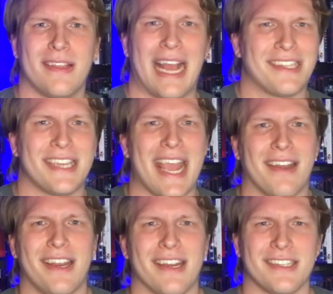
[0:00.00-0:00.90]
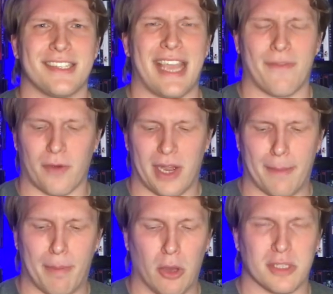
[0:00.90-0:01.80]
That's it. He doesn't stay for any
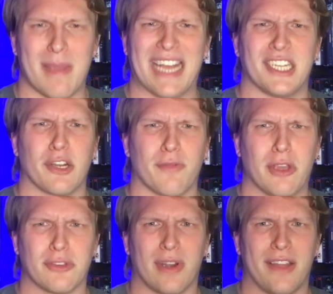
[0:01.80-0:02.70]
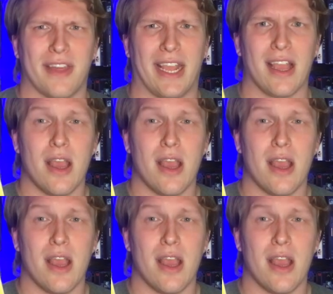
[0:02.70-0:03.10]
post-match interviews or anything.